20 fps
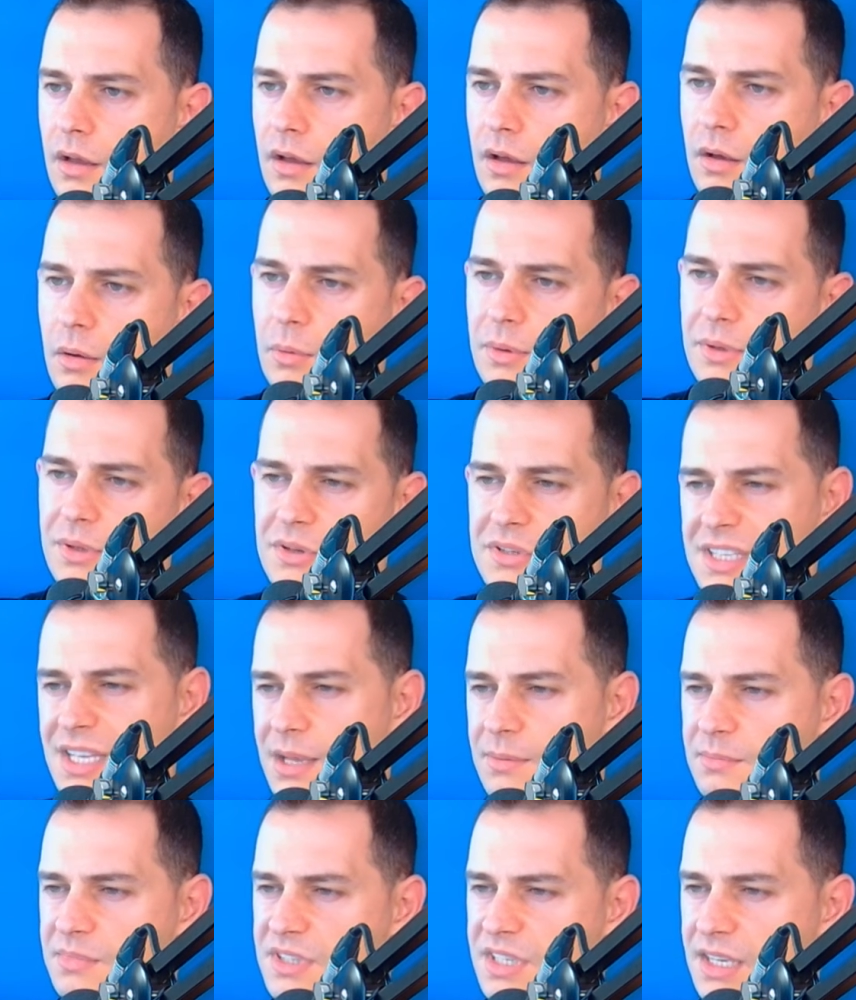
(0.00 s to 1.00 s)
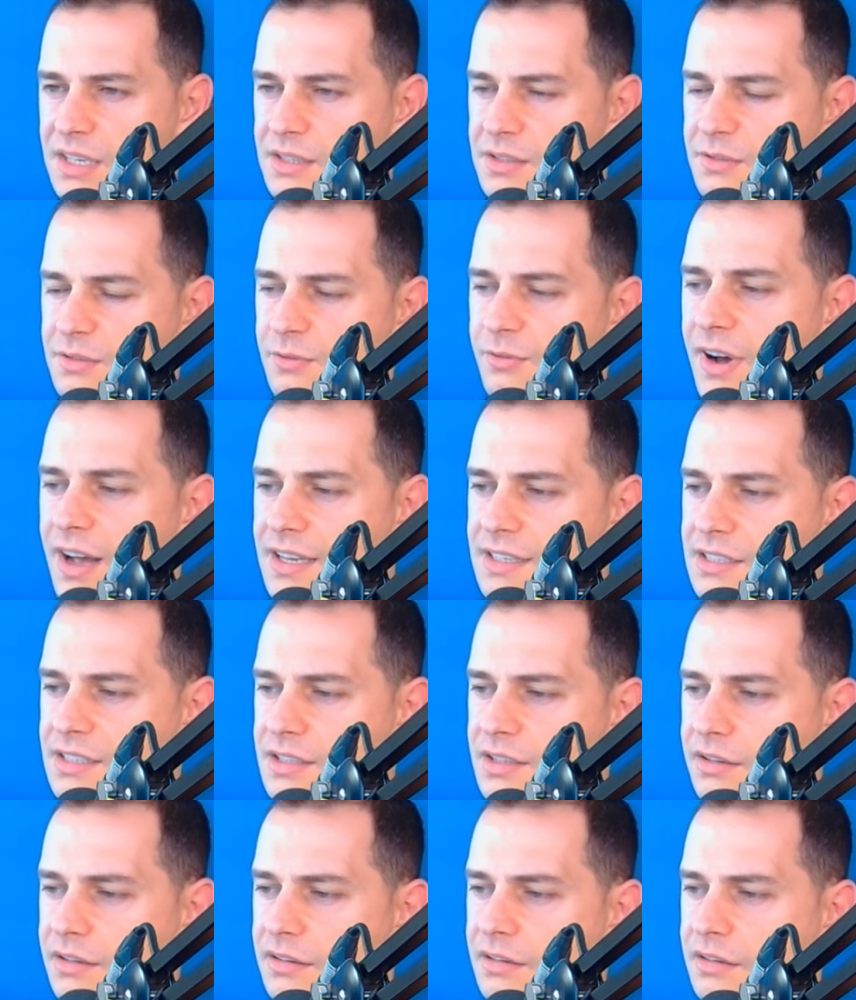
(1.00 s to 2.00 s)
Windows 10 seems
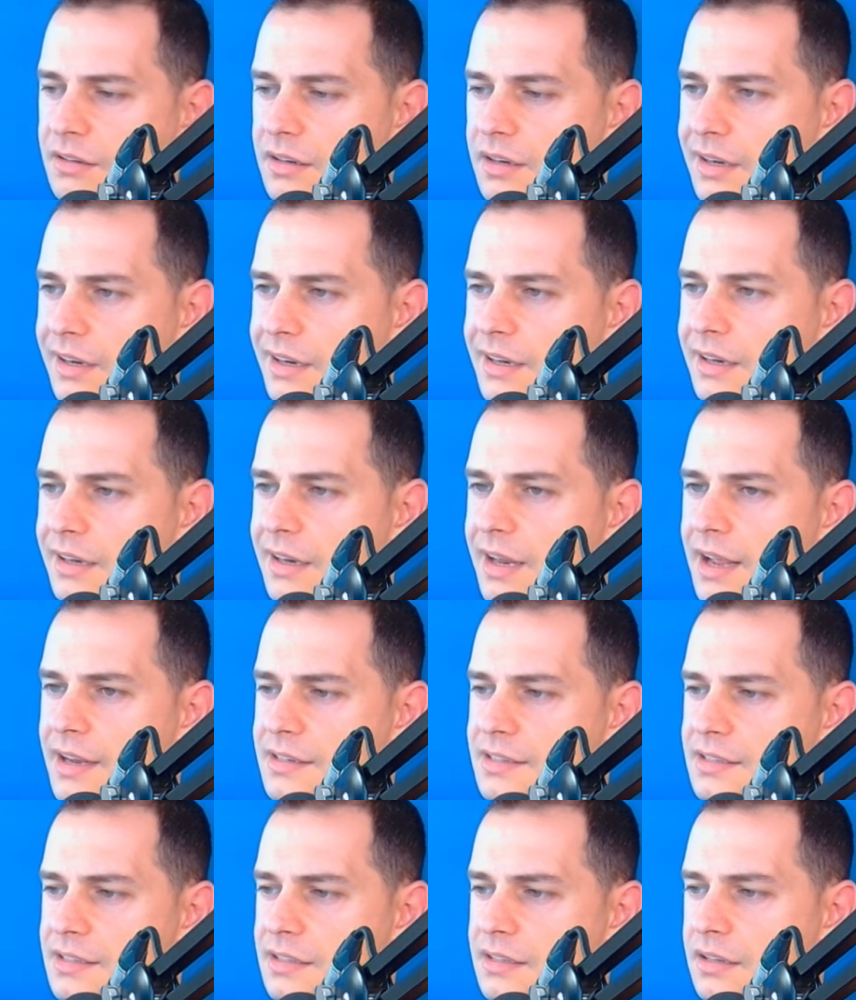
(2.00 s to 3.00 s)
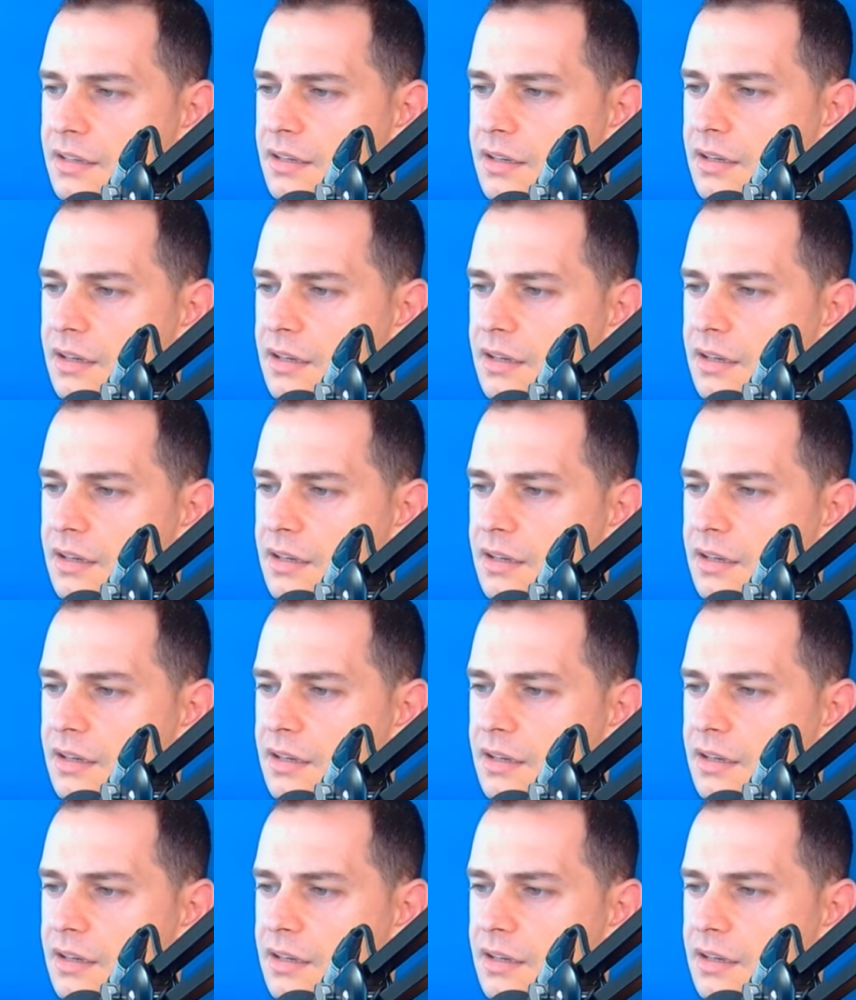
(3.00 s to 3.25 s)
faster, click next.